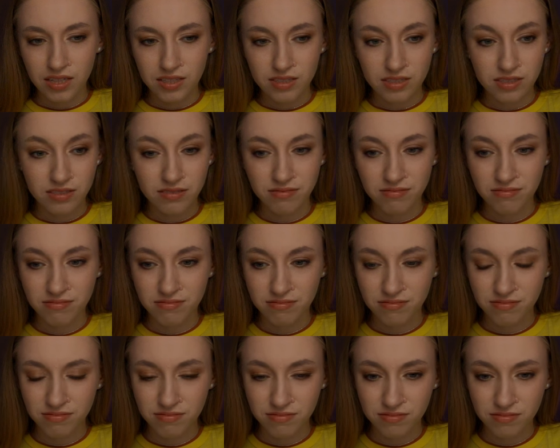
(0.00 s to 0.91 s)

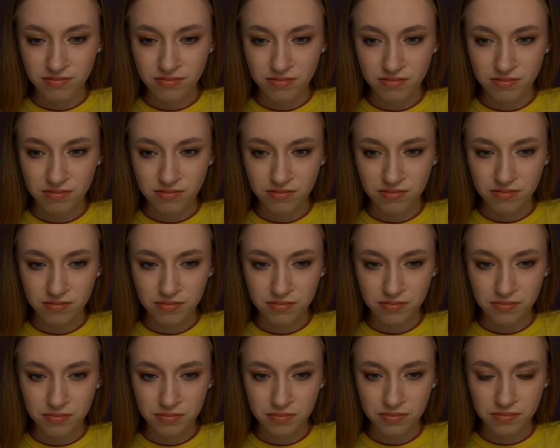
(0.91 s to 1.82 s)

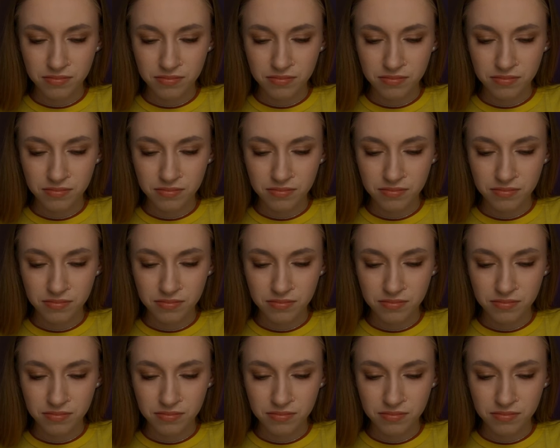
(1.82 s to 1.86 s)
Nothing is said.